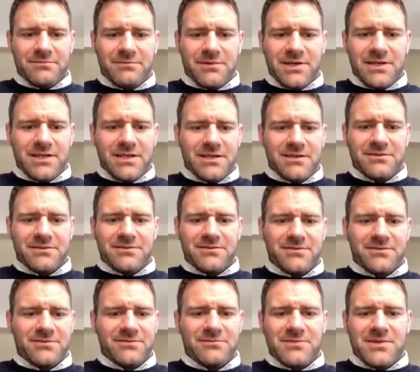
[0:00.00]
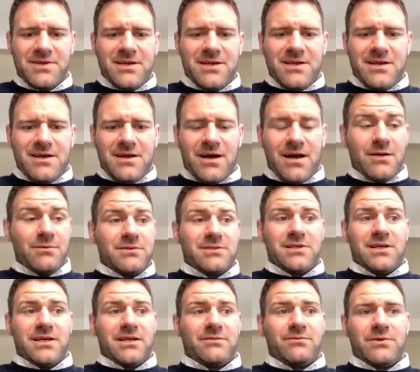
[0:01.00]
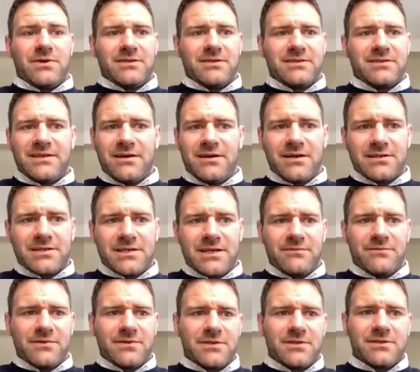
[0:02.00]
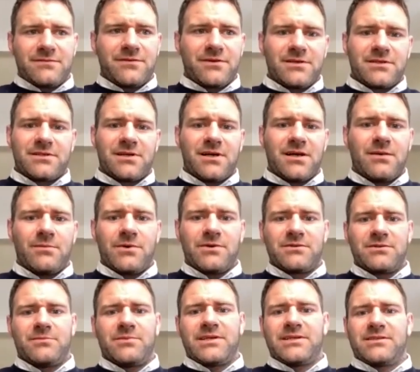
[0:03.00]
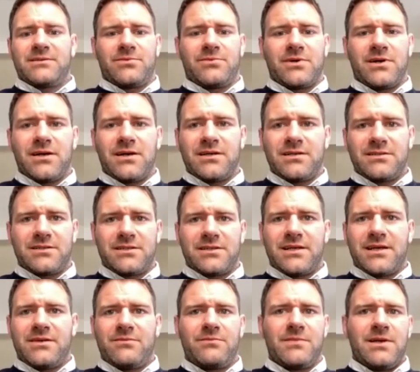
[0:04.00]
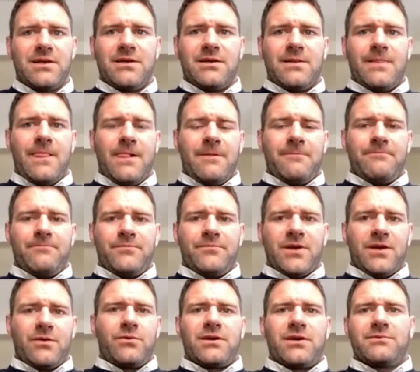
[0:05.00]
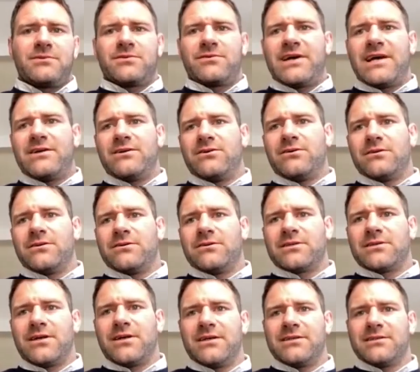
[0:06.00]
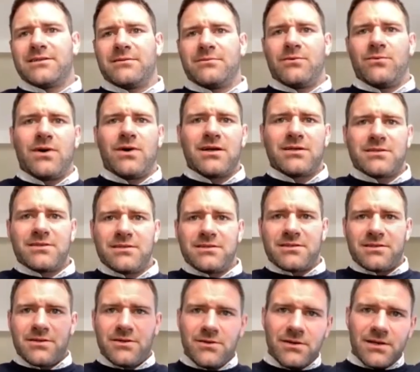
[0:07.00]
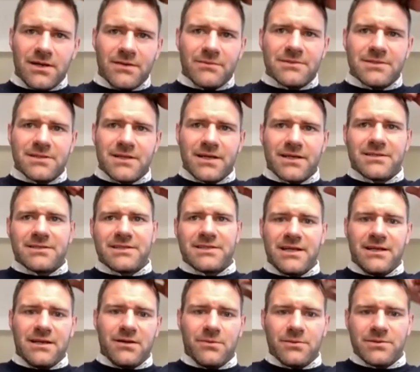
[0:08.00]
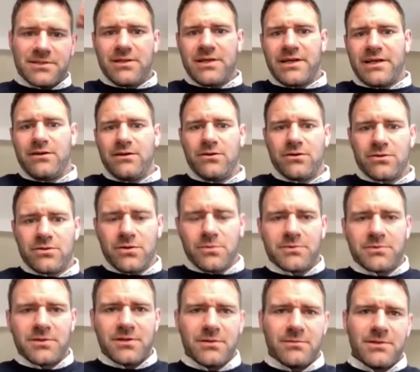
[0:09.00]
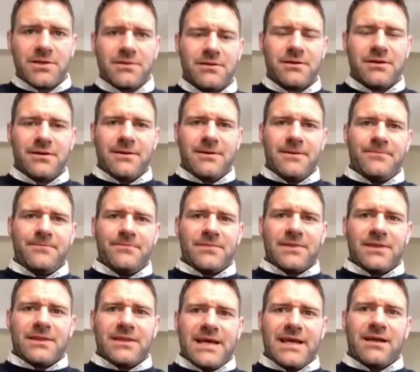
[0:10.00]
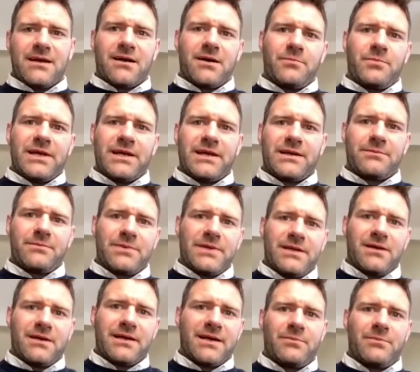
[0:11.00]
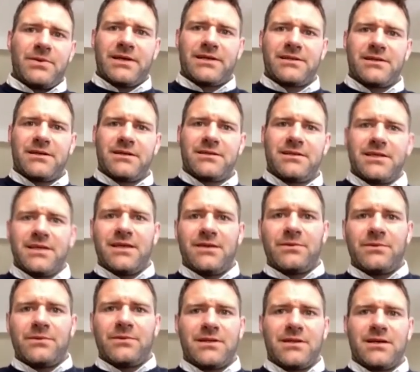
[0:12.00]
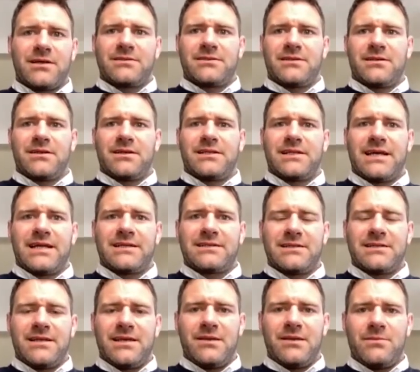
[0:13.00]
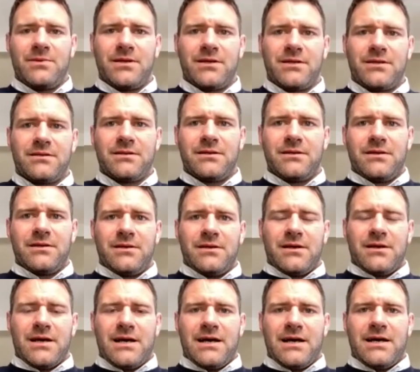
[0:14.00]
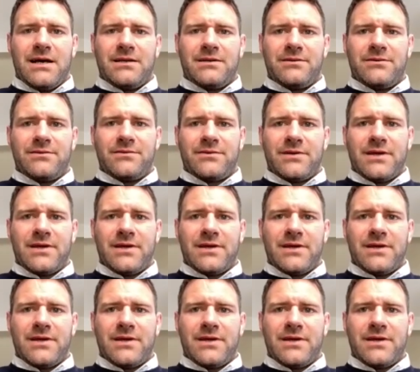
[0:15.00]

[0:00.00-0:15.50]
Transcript: I didn't. I was when I was in Irish camp for the first time, I was a bit surprised, and then when I was around all those guys that I've been watching in school, I was still almost looked up to them. And then I got picked. I get picked on a team with the likes of Dennis Leamy and